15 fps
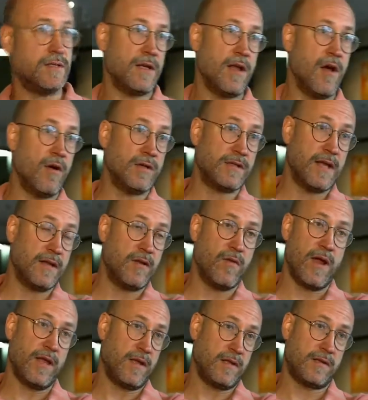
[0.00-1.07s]
And he always had
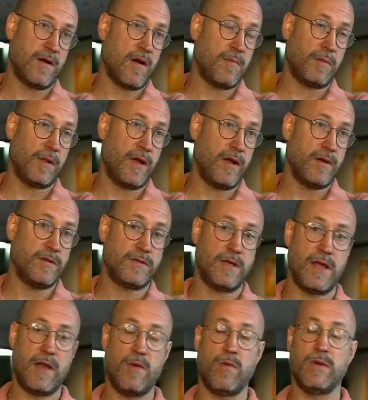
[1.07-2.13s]
great guitar players,
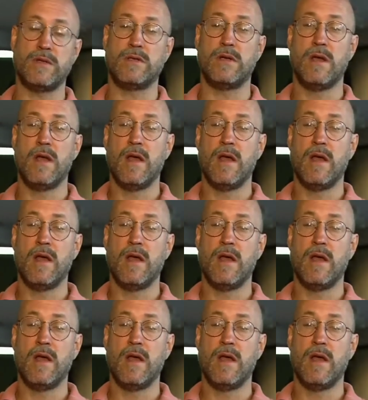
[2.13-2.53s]
and it was